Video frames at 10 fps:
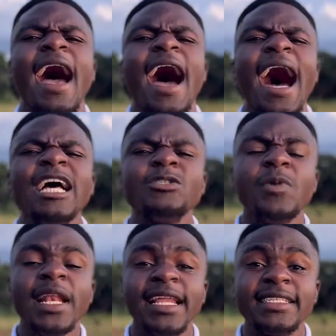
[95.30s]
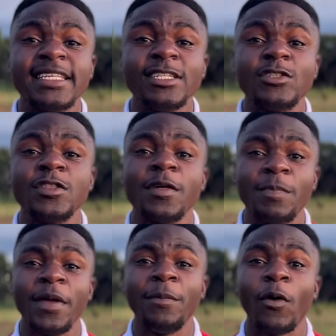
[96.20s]
As we listened to the
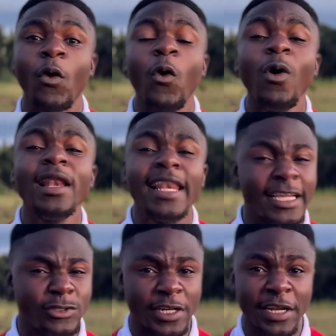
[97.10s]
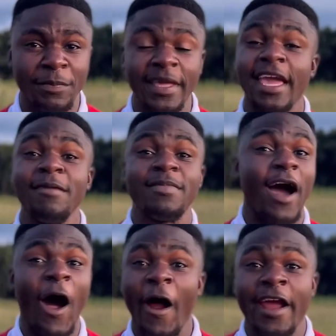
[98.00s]
people who literally became the
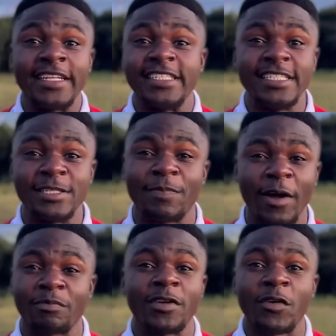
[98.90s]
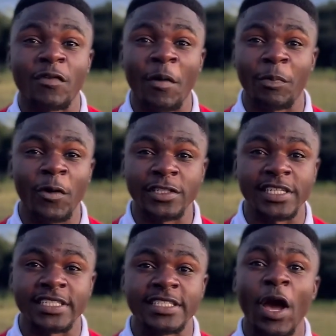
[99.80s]
R&D department of our
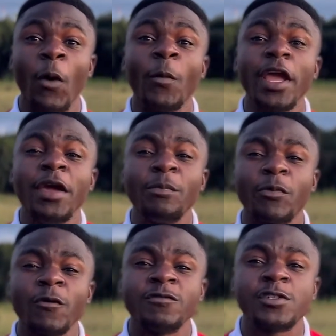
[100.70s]
project, we improved